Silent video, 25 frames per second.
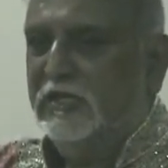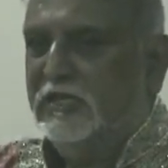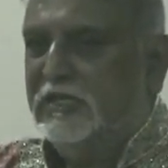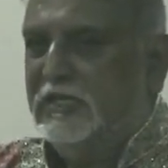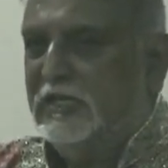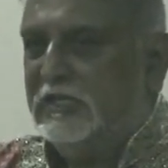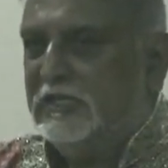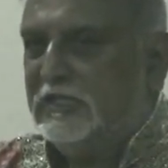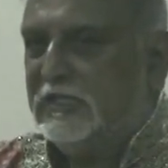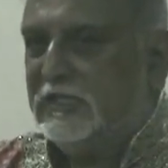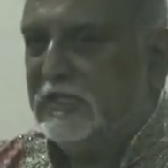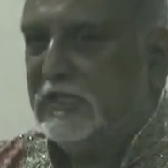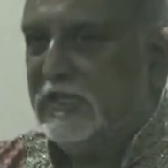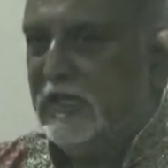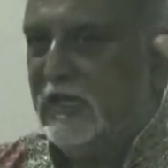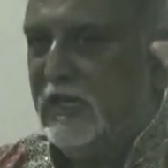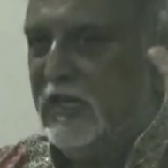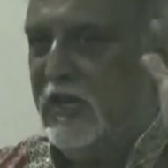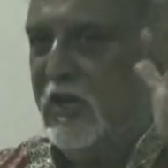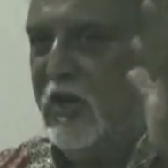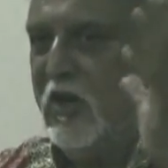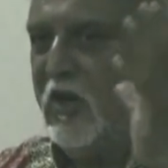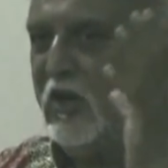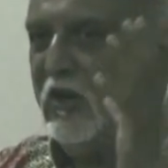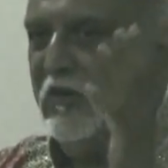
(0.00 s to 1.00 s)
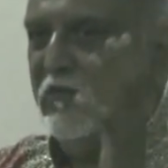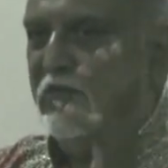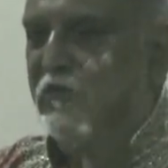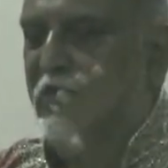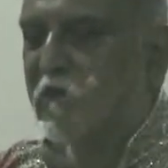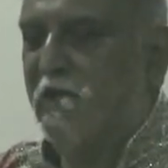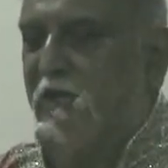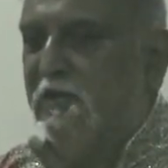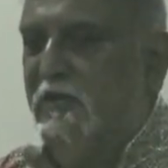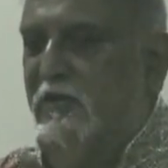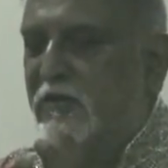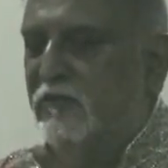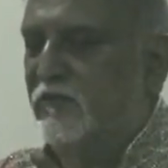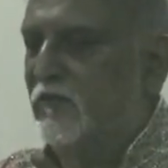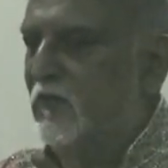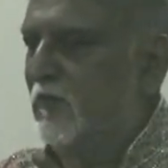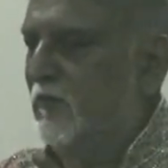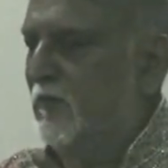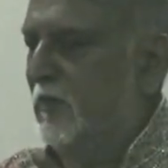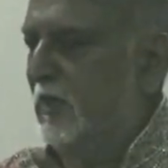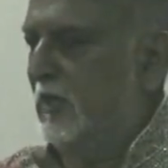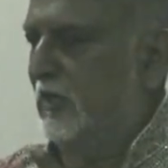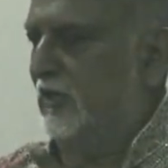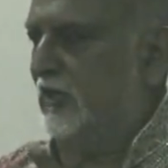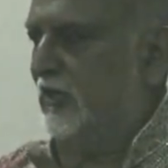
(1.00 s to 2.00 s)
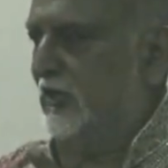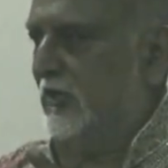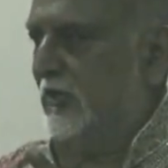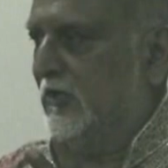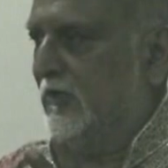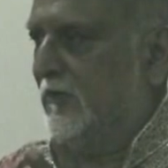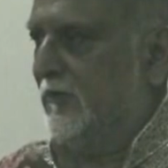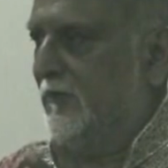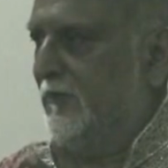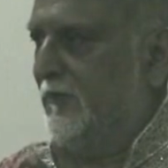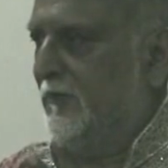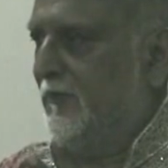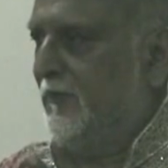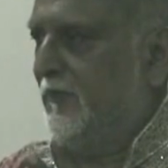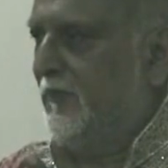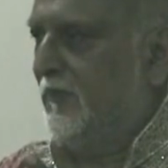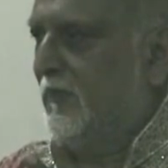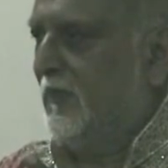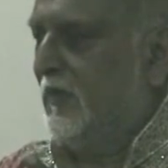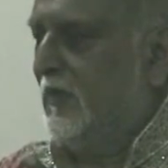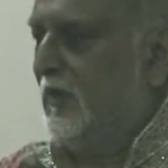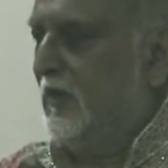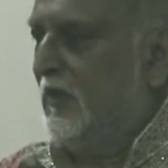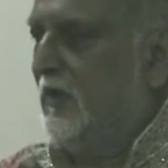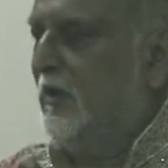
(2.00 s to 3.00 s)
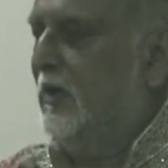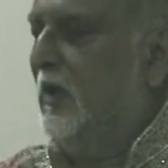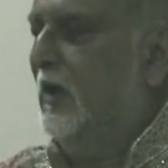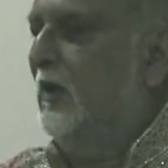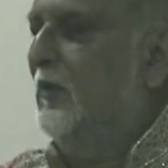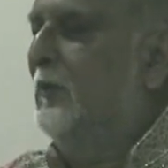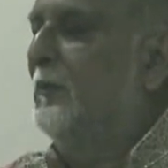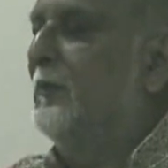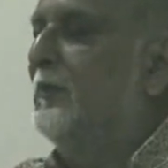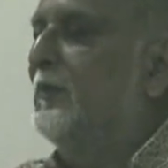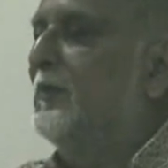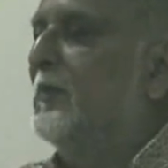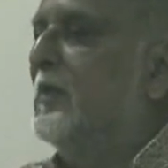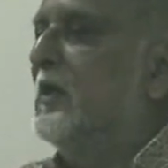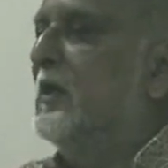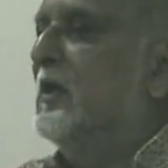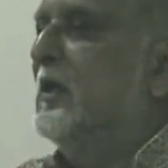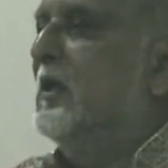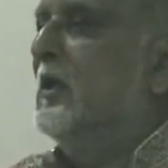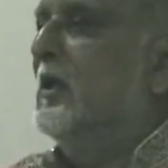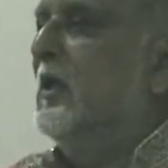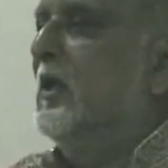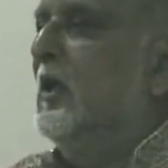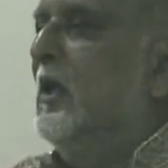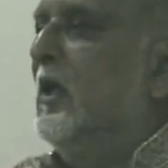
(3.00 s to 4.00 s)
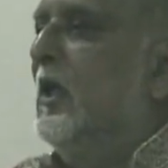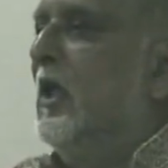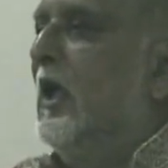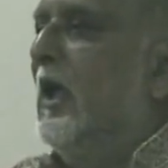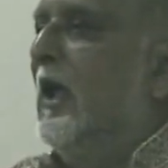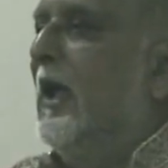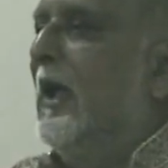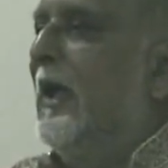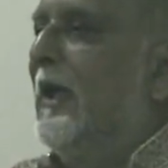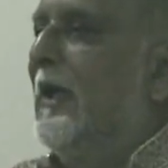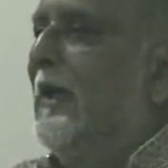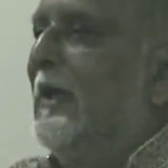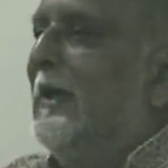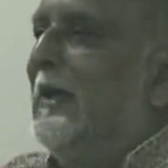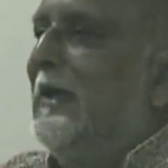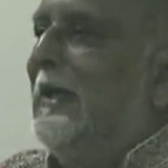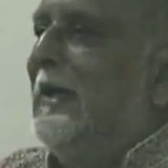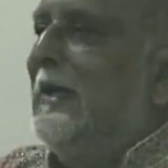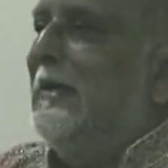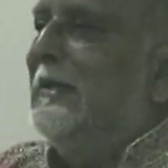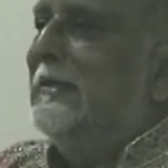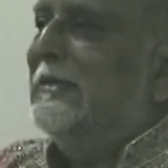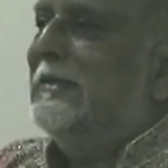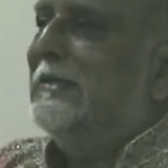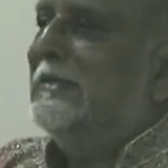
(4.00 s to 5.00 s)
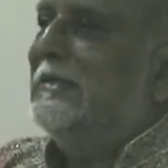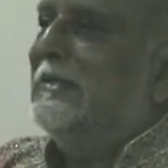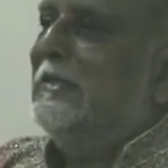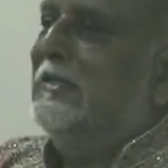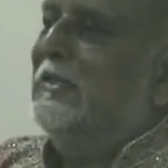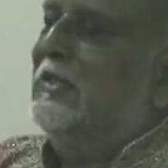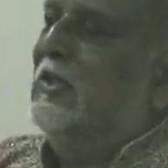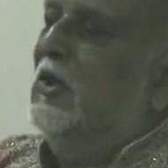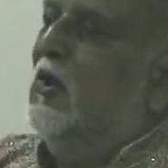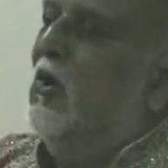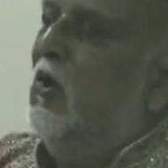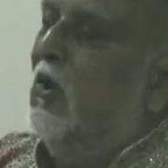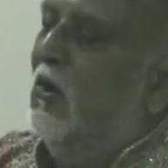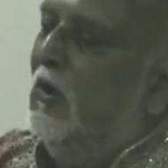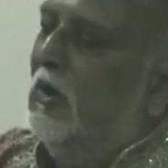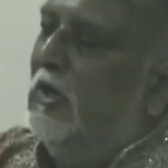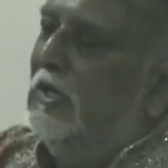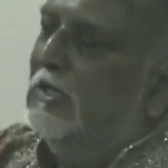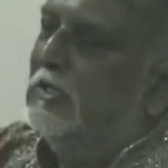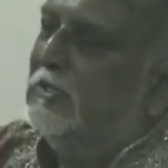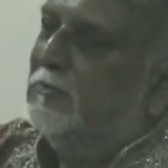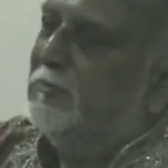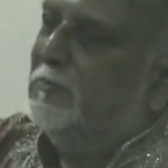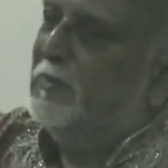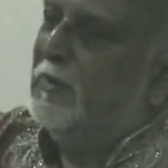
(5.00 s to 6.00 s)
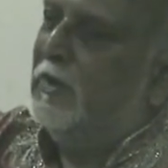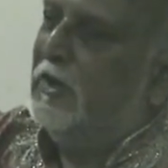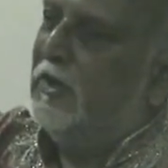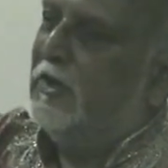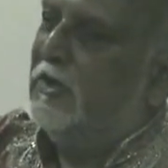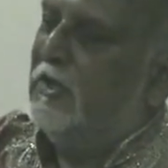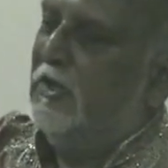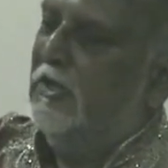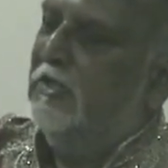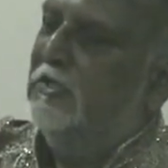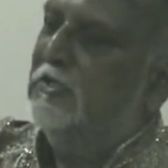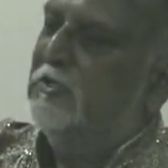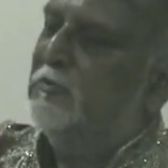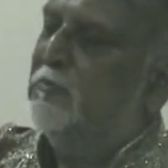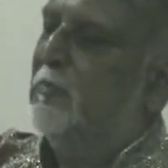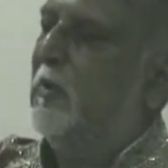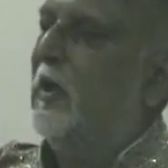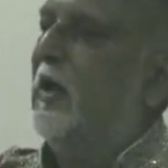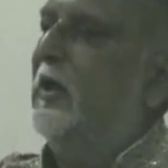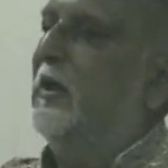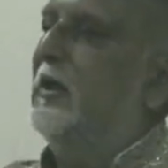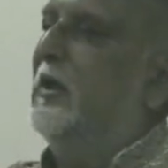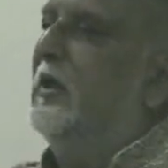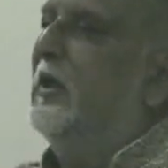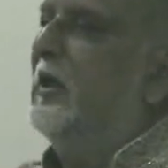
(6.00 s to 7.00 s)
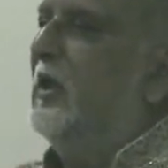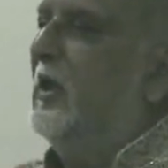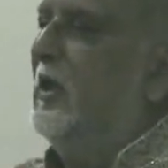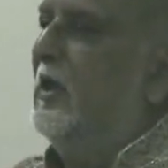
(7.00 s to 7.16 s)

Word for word: distilling all of that information. Now, is the Holy Spirit inspiring